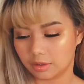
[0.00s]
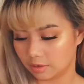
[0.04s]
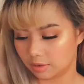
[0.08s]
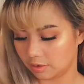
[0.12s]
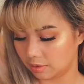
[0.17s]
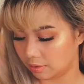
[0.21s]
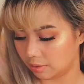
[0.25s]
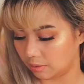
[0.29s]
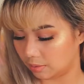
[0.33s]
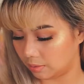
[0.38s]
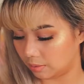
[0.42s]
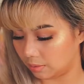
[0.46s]

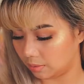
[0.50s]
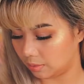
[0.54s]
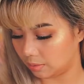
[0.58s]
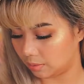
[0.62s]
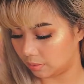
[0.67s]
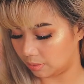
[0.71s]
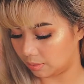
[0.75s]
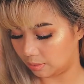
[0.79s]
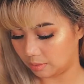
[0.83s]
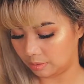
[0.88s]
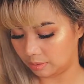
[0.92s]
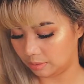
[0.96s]

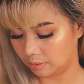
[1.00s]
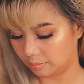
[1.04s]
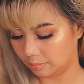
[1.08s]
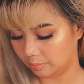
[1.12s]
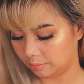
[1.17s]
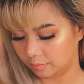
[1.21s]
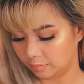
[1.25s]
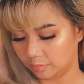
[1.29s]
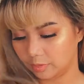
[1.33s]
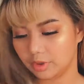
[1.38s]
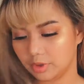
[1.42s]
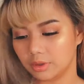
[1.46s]
to
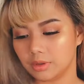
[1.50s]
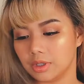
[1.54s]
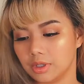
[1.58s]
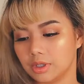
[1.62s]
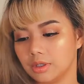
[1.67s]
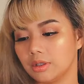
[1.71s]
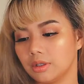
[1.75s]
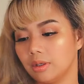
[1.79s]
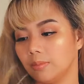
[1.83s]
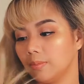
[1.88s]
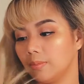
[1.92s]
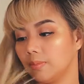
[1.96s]
nourish
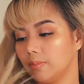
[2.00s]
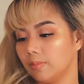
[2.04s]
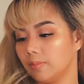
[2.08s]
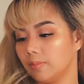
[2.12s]
them.